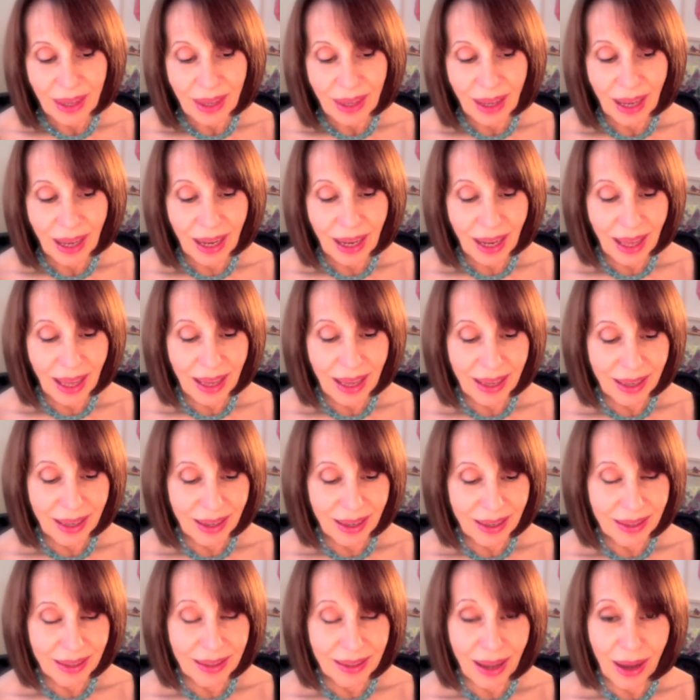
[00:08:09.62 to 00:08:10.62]
I
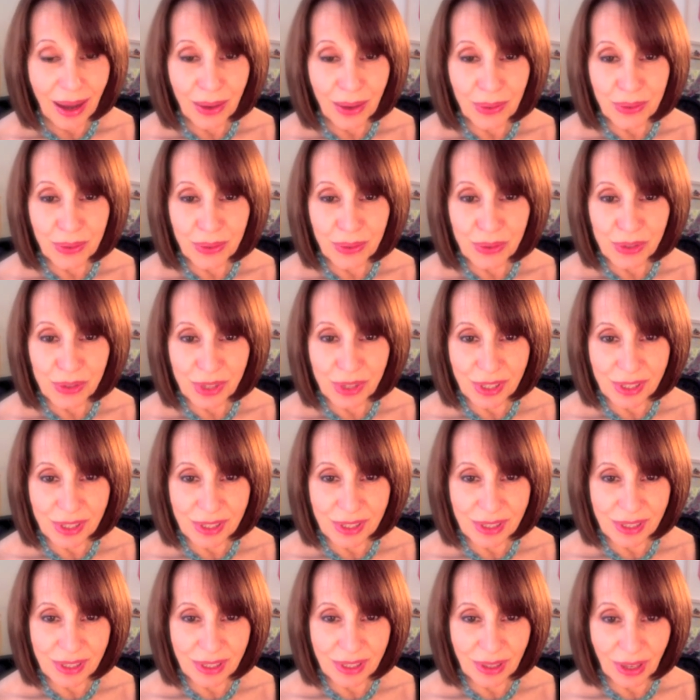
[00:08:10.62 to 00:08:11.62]
like now to
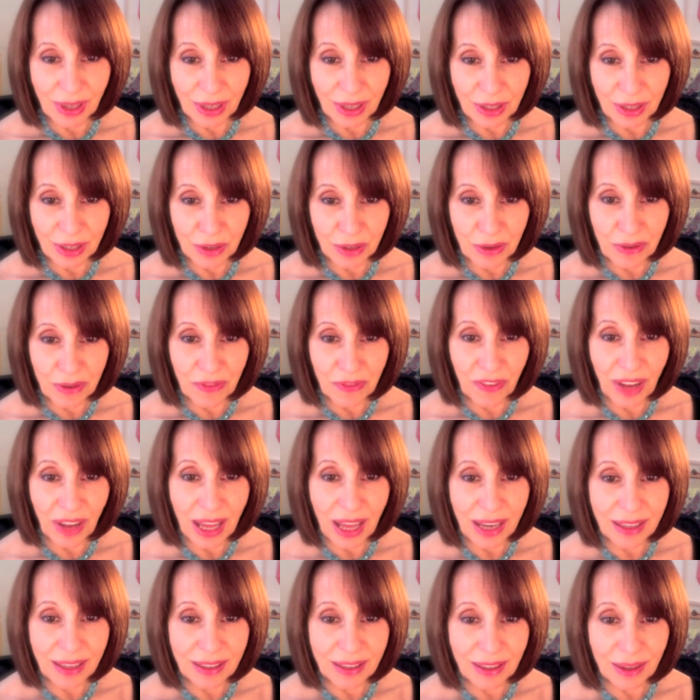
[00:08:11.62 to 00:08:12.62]
just kind of
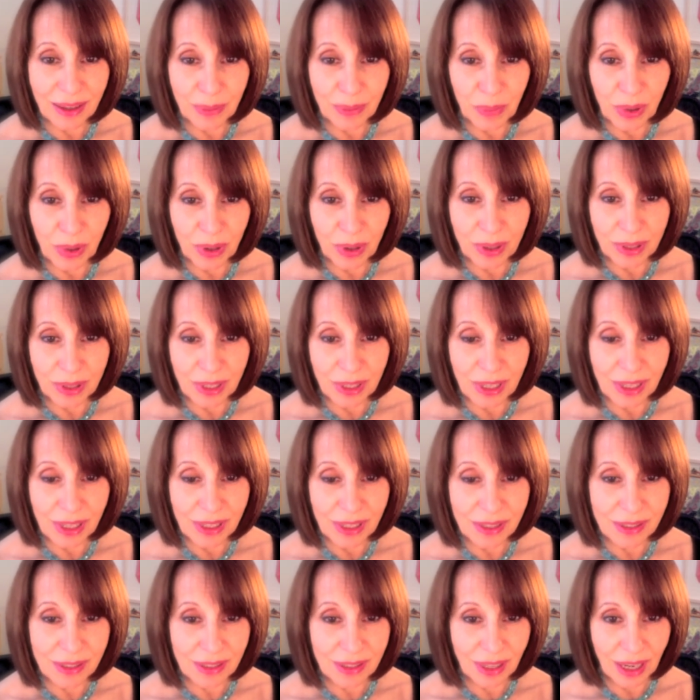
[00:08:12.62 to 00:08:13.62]
reflect upon
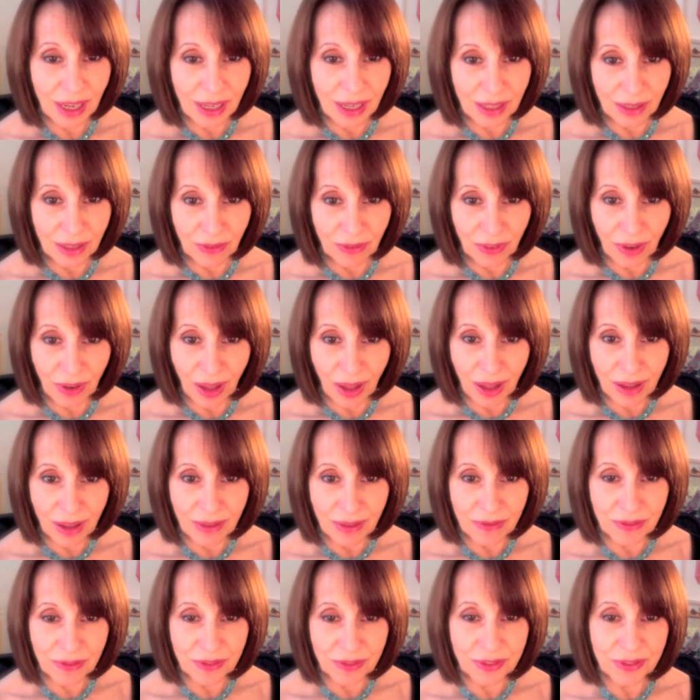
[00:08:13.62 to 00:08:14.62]
this kind of love
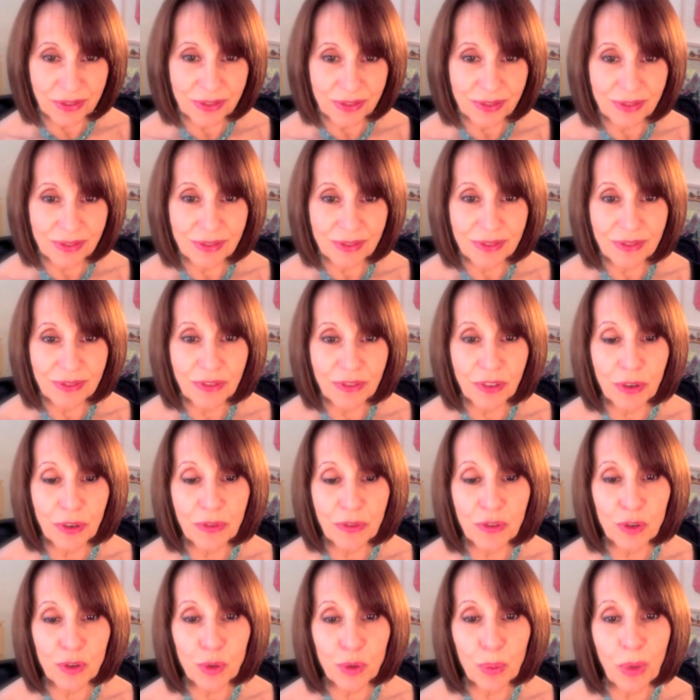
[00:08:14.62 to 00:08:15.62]
for a
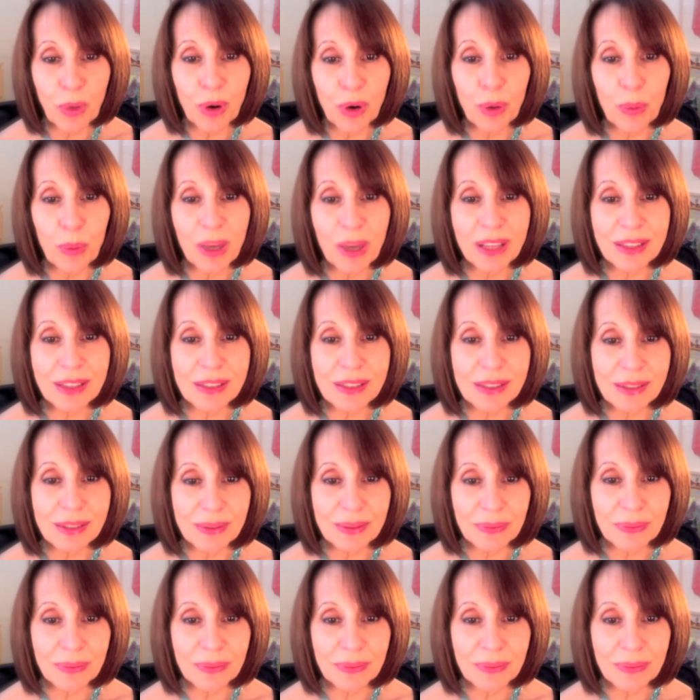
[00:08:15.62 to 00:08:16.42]
few moments.